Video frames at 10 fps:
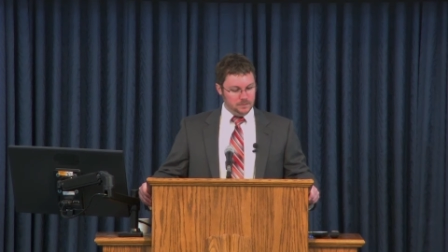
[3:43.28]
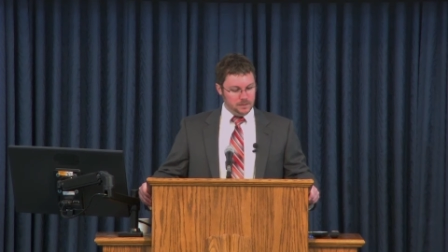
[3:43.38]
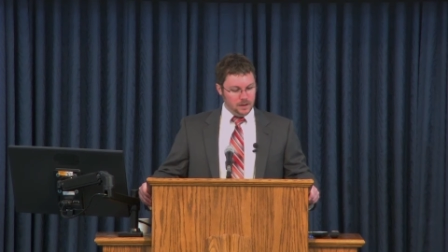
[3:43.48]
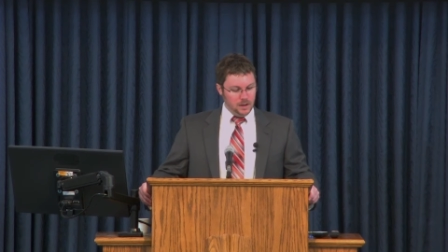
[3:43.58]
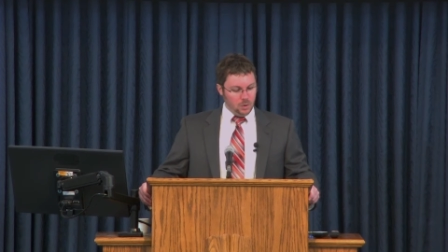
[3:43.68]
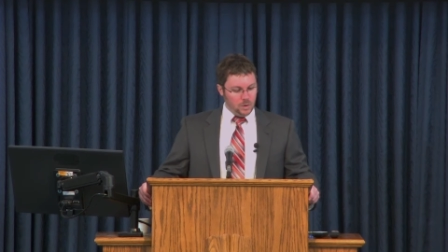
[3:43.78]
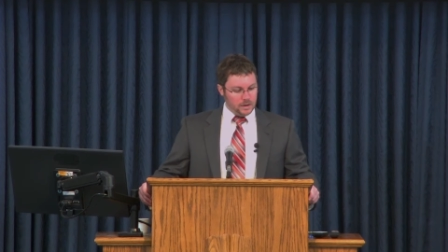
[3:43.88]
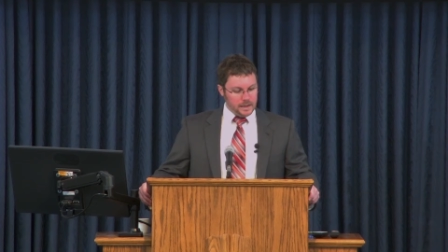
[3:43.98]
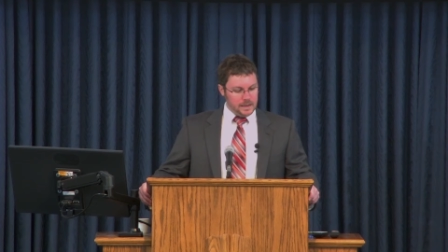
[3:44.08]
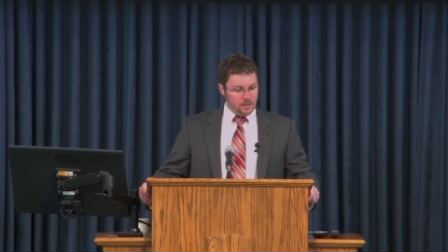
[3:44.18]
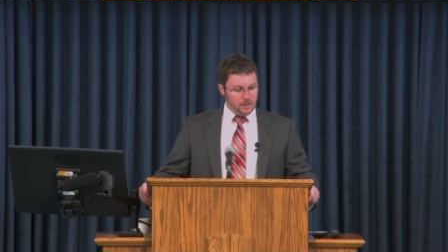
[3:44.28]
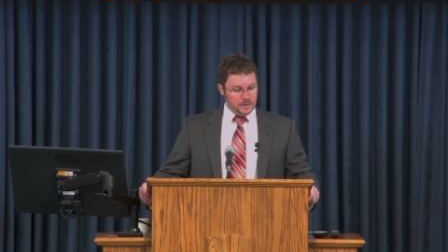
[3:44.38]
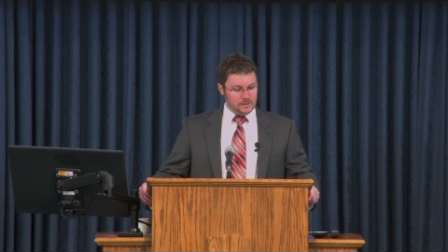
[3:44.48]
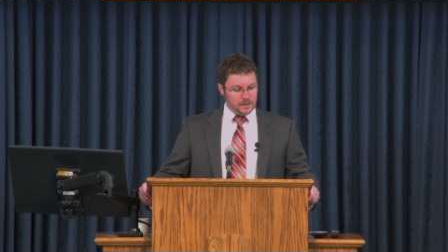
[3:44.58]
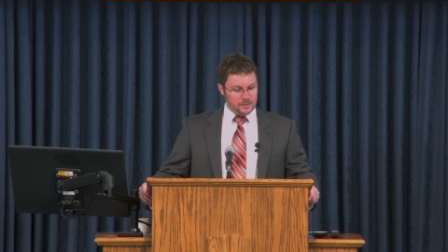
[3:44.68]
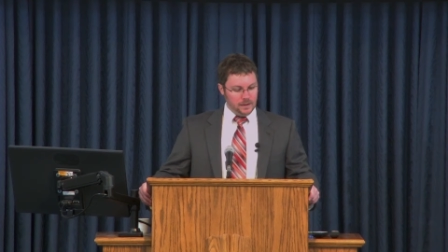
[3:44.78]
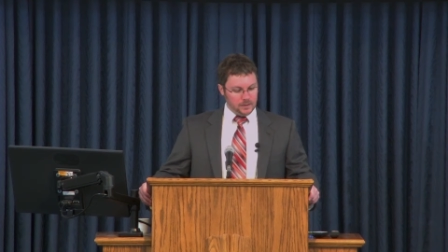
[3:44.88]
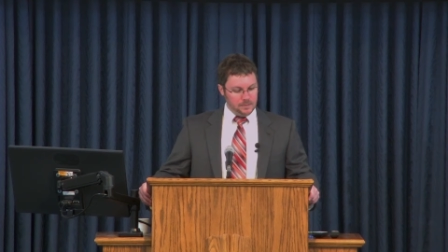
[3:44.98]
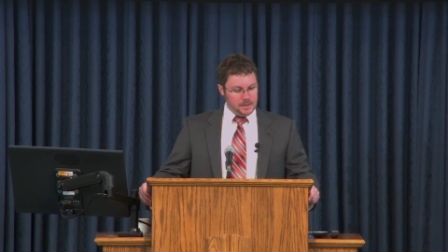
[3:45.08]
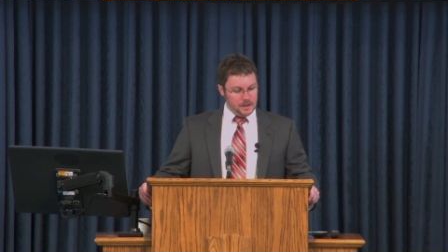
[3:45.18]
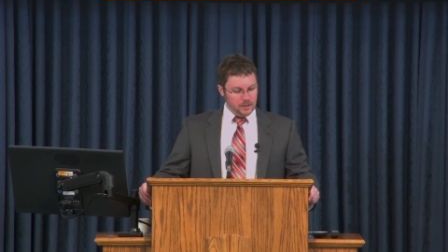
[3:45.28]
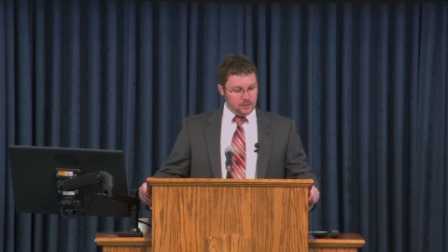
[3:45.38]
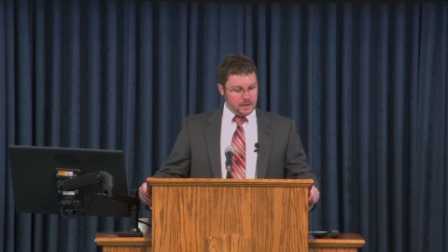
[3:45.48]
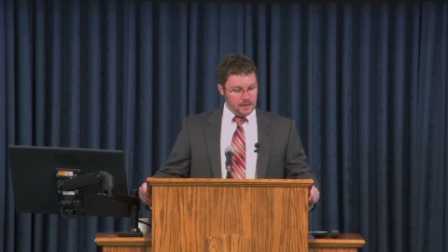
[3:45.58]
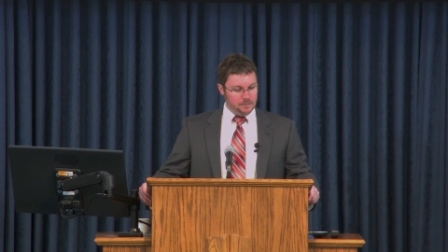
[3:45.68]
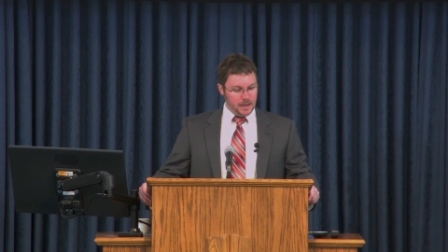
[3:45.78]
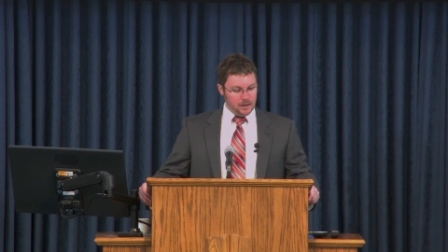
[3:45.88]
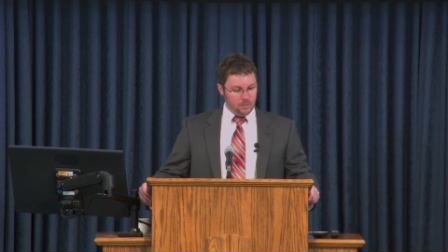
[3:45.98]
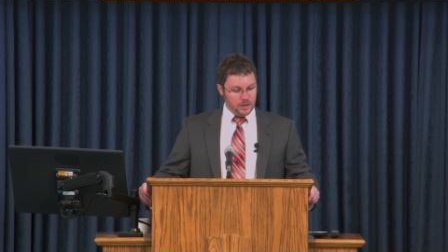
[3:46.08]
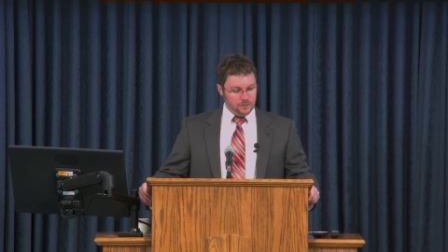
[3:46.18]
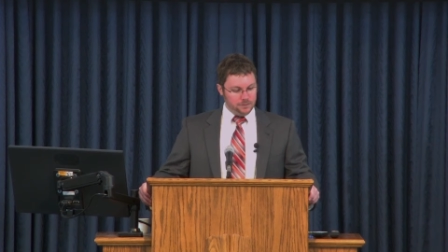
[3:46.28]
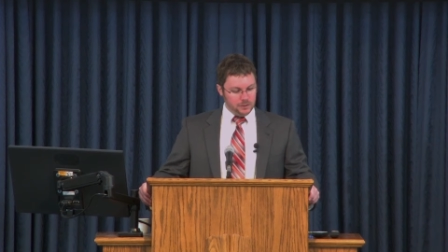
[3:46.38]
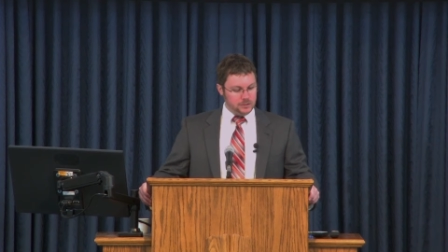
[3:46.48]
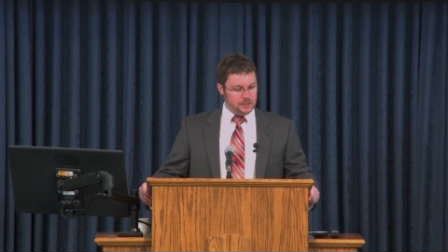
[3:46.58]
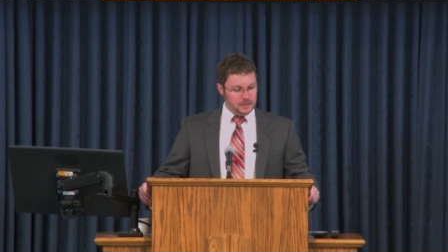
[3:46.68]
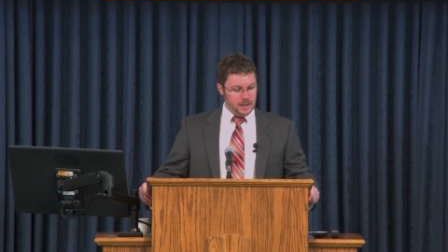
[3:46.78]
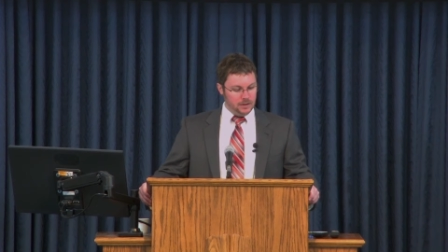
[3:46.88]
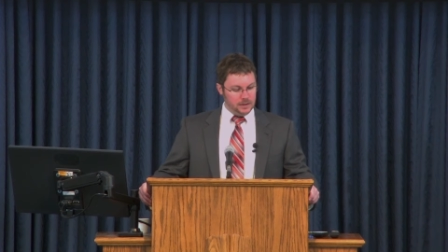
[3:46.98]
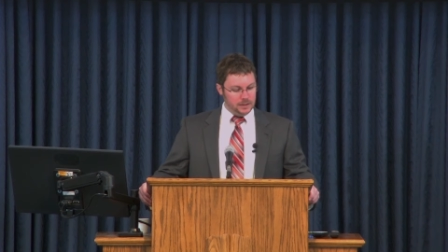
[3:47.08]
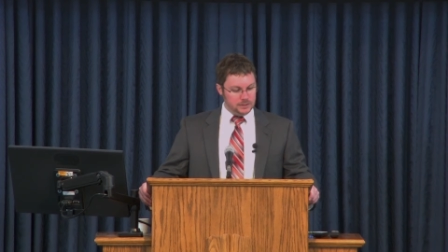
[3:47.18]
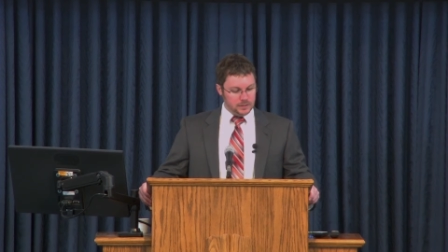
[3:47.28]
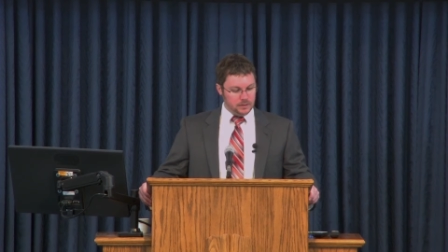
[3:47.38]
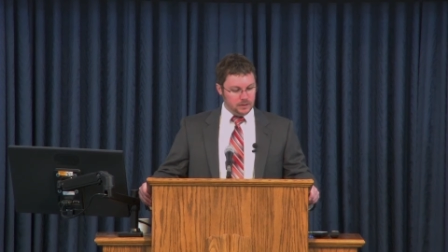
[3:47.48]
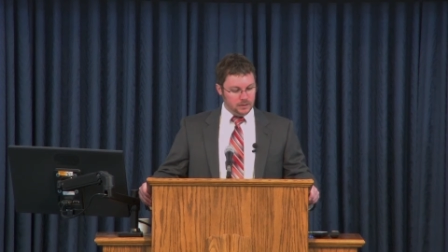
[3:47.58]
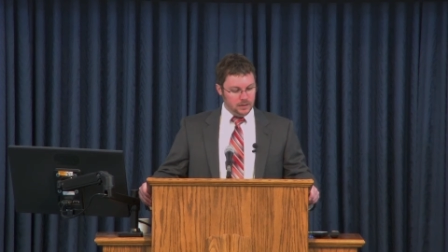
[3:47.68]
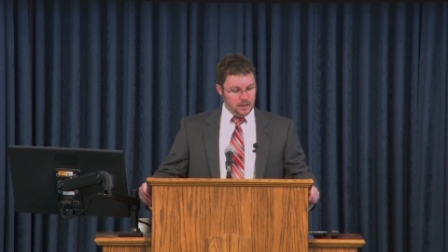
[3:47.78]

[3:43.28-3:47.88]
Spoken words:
Or what king, when he sets out to meet another king in battle, will not first sit down and consider